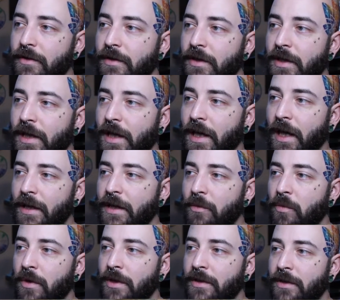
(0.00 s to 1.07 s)
And I
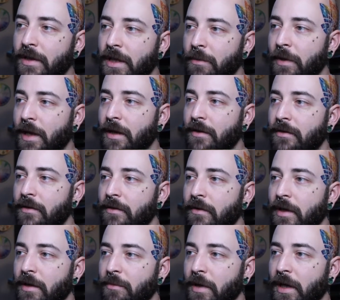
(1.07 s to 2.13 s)
did want it to come out
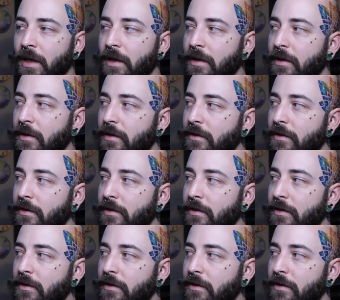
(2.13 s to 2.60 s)
around my